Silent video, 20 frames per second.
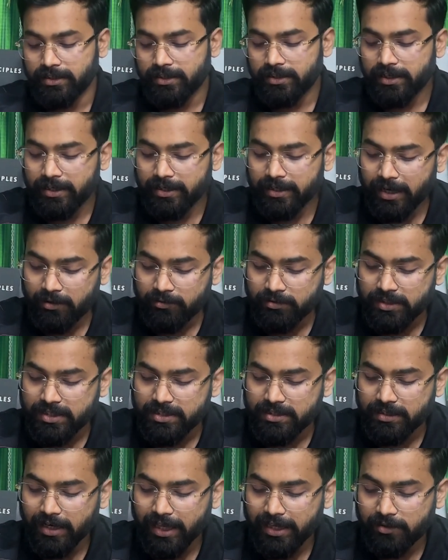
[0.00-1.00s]
Now this
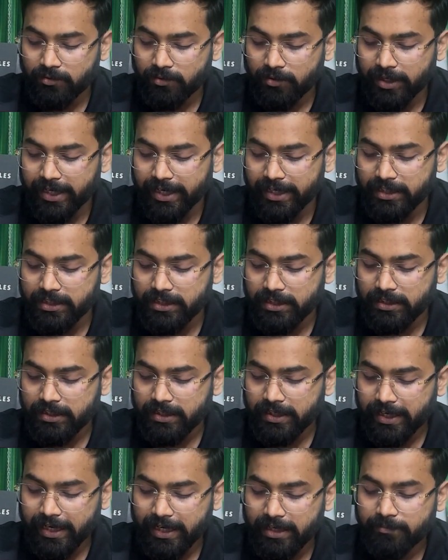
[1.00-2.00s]
glycolate
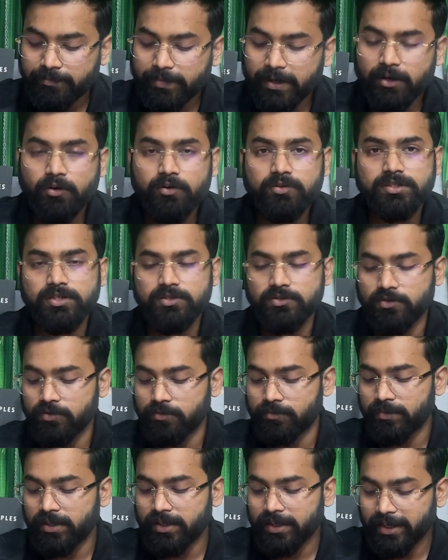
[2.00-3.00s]
in
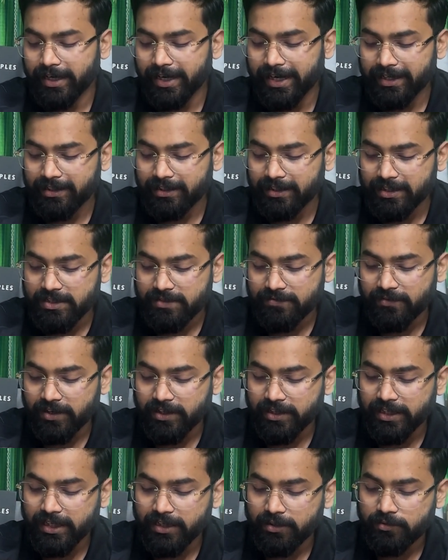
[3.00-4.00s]
peroxisome get transferred
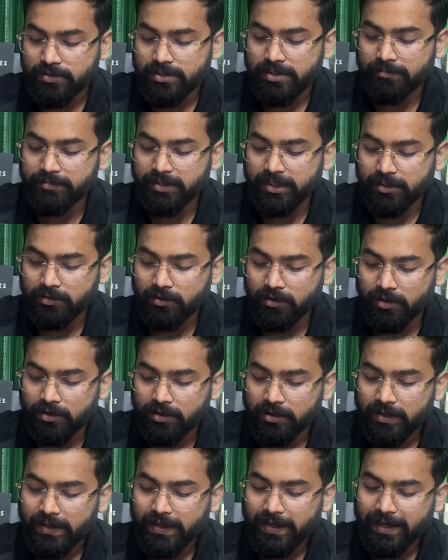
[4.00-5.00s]
into something called
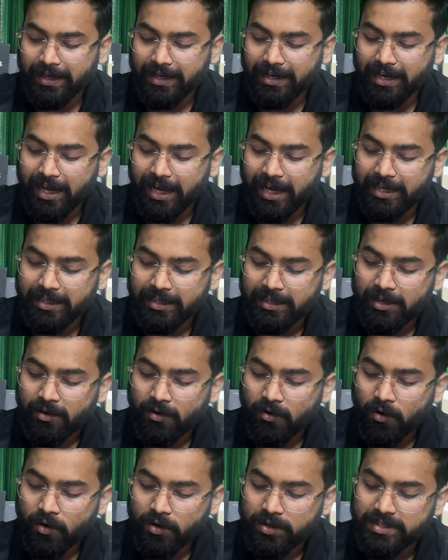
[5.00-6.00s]

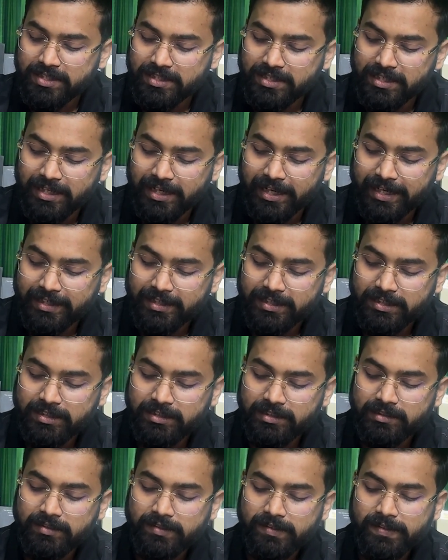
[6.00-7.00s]
glyoxylate,
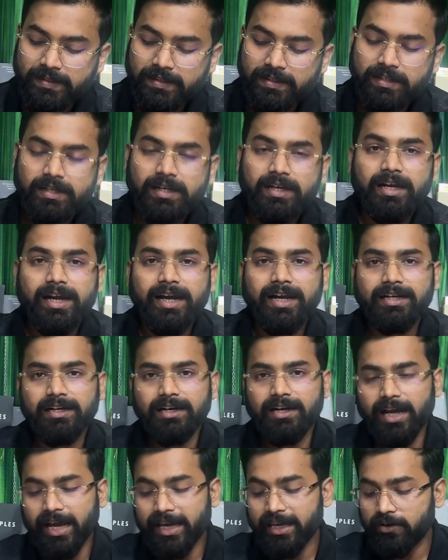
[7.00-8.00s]
and
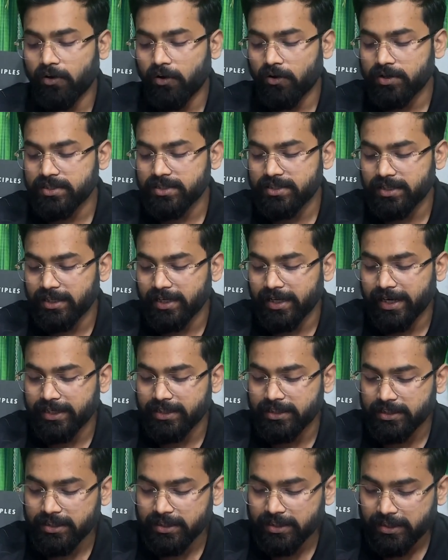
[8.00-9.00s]

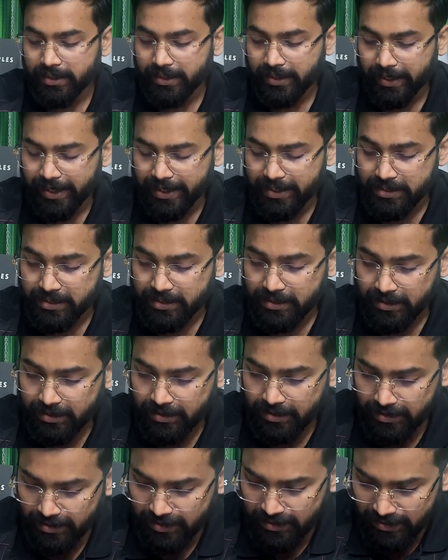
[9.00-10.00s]
glyoxylate gets
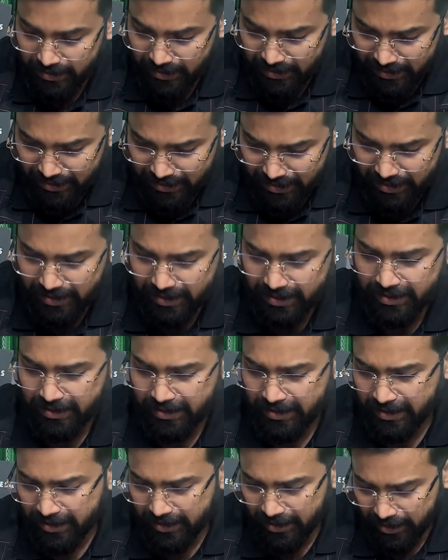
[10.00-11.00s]

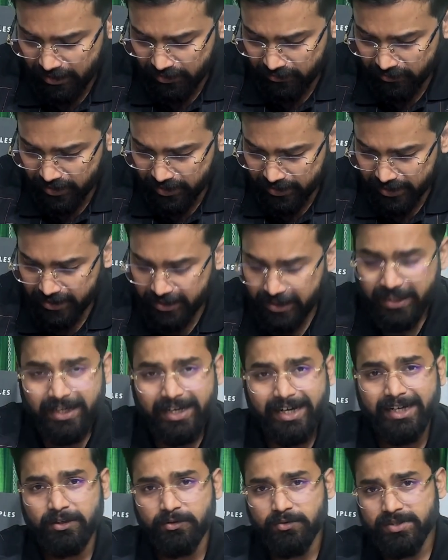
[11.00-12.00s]
converted
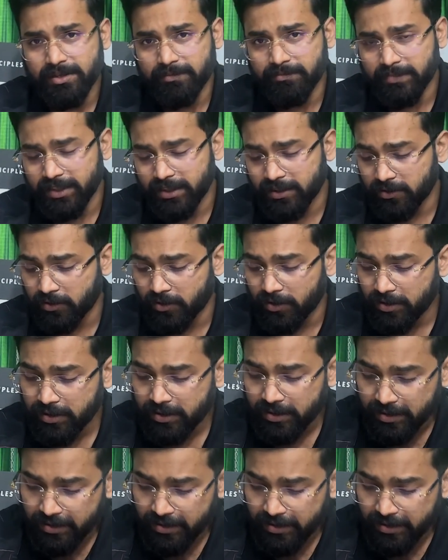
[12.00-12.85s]
into something called